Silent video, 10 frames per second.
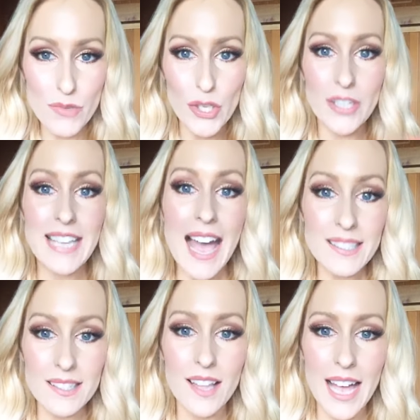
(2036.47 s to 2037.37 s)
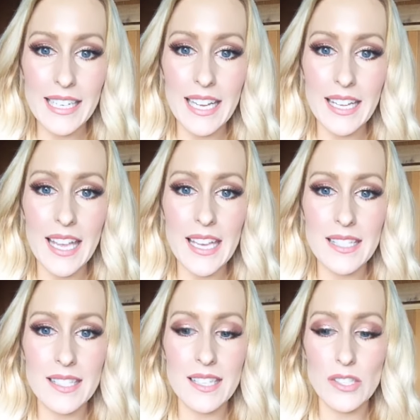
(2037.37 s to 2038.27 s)
So gaslighting
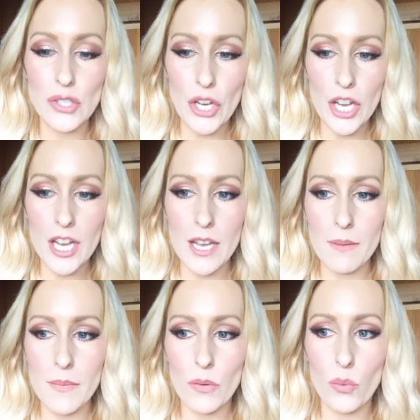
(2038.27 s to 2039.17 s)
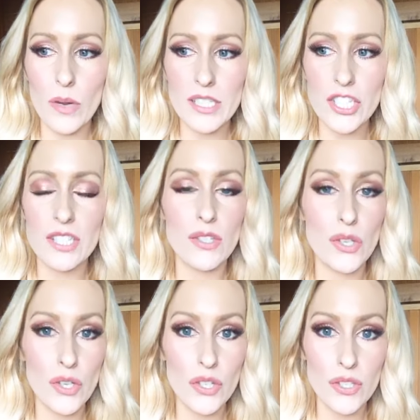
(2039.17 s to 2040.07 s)
is this term which is
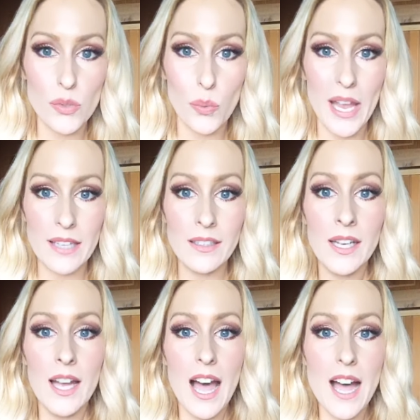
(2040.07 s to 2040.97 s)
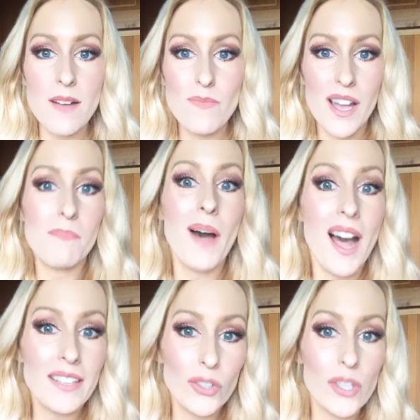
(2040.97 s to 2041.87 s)
used when um a
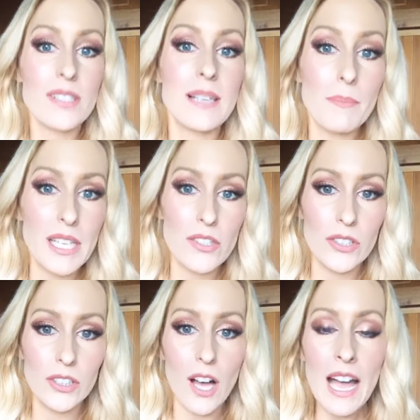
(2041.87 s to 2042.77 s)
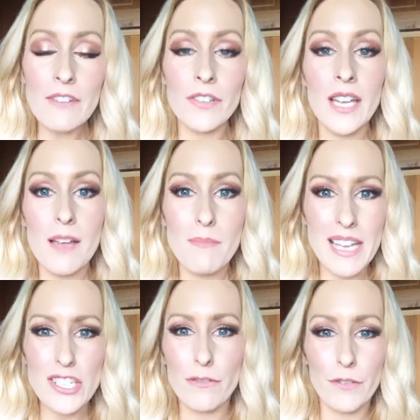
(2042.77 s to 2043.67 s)
partner or somebody in your life
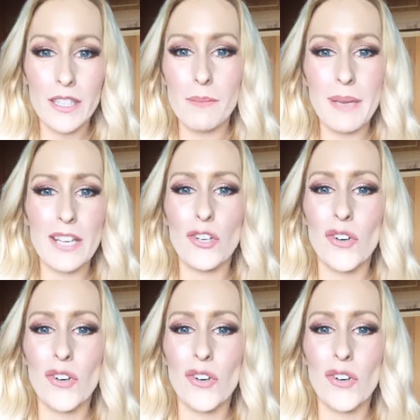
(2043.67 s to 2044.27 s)
makes you feel a bit